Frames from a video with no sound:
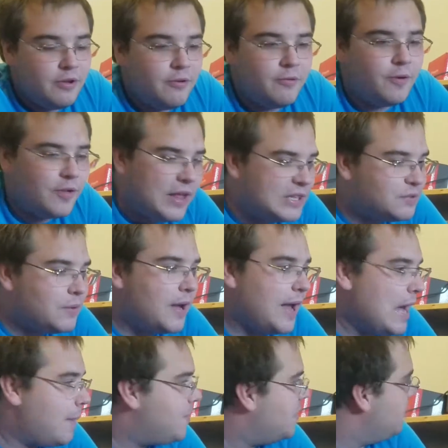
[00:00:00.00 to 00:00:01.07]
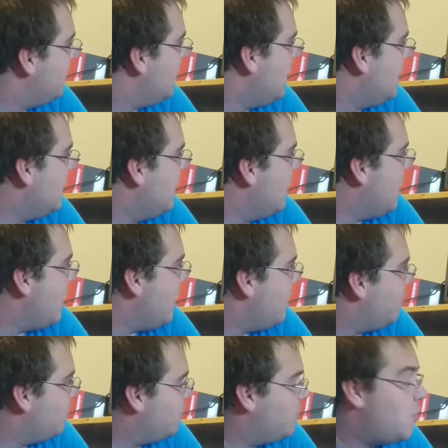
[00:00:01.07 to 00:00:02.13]
Well, that's what happened to me. I
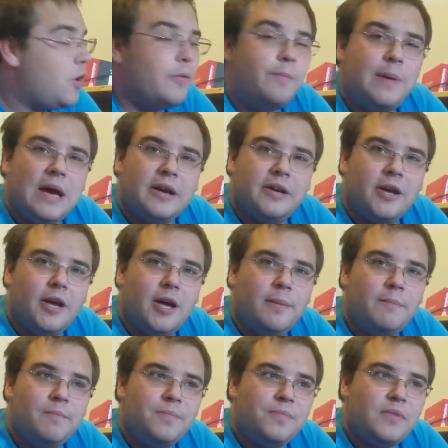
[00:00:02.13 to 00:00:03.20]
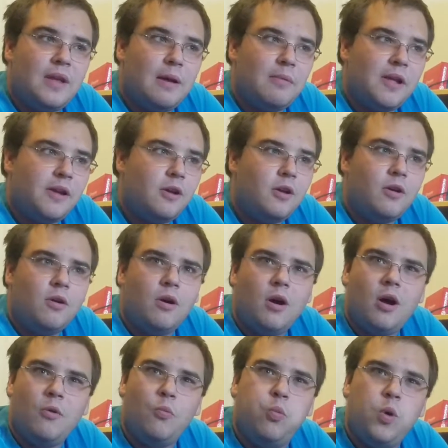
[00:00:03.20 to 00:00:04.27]
woke back up, and I'm like,
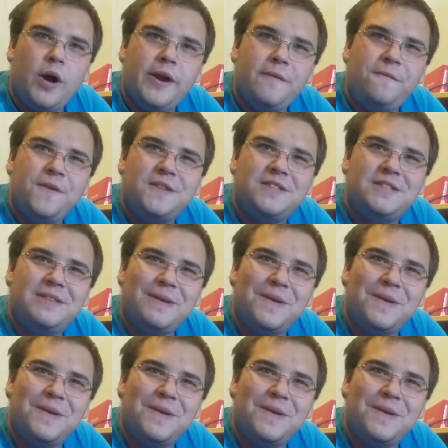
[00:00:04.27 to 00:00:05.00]
what if it's